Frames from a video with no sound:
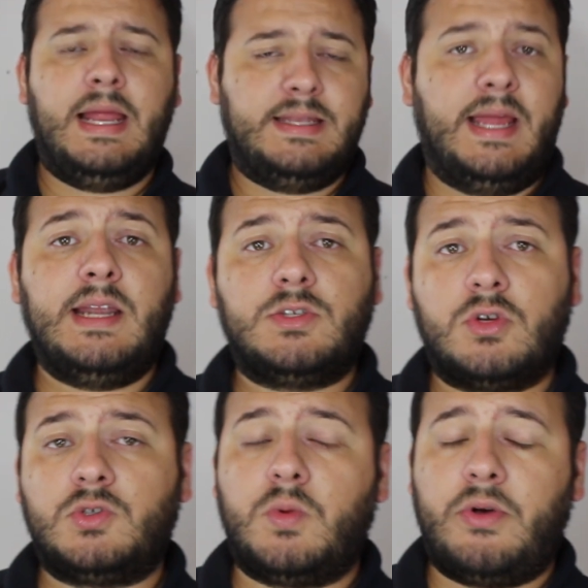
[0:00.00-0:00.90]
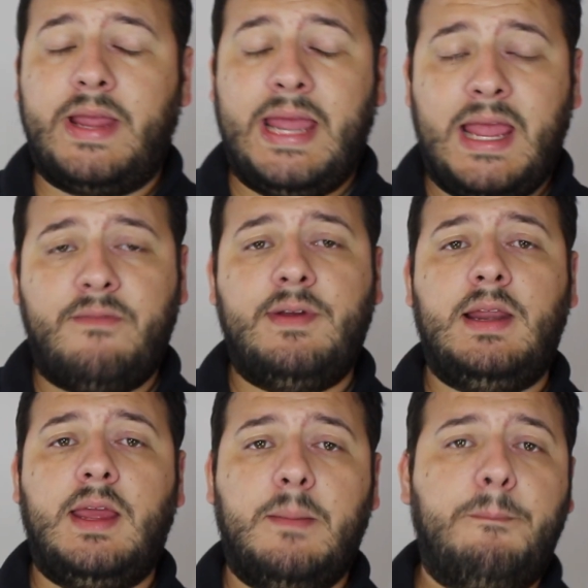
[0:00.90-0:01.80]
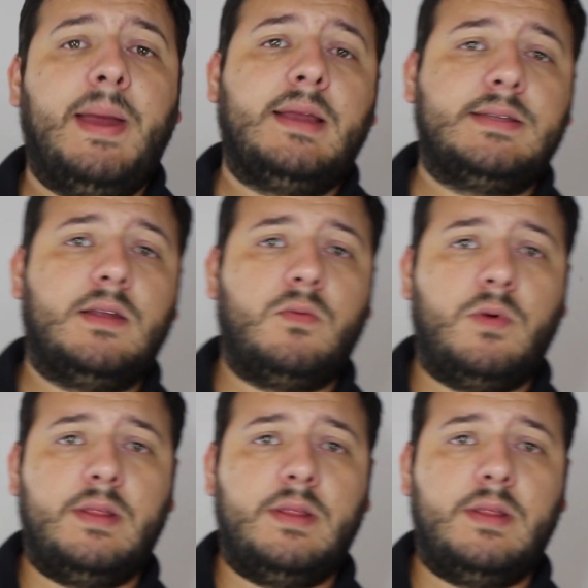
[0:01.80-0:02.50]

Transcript: and dinosaurs were heavily impacted